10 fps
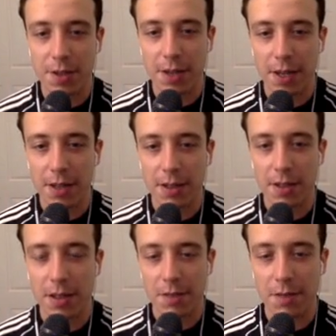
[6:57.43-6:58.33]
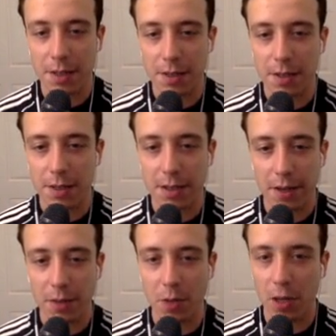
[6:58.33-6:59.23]
your hand if it doesn't attack
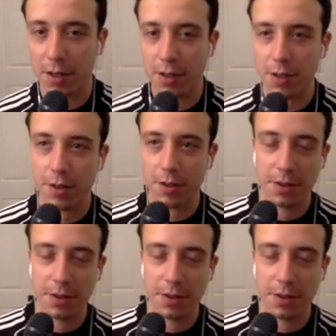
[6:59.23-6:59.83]
or block in a turn.